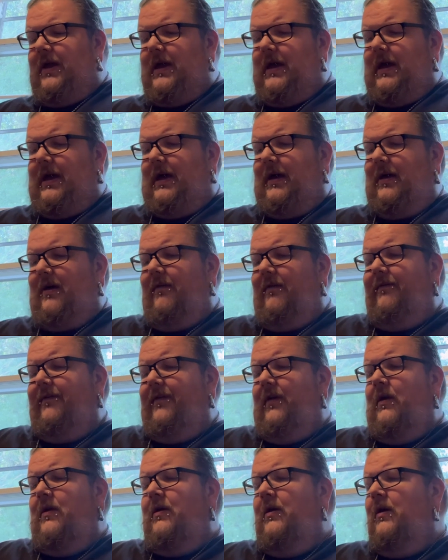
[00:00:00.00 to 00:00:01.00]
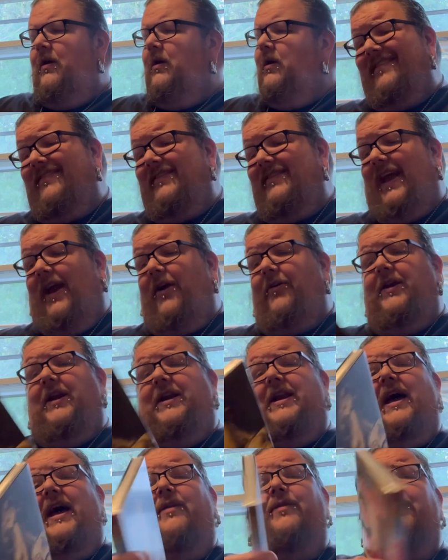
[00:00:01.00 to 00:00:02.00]
have Scared to
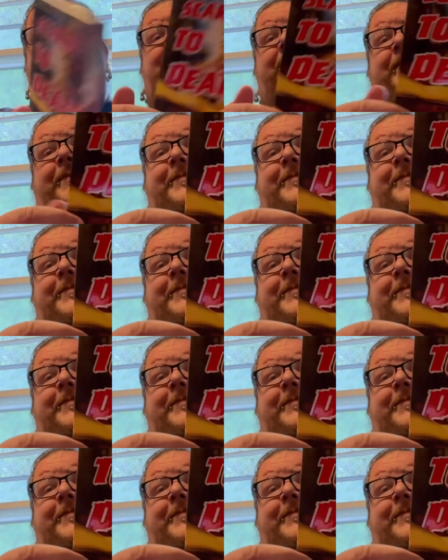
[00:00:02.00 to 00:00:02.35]
Death.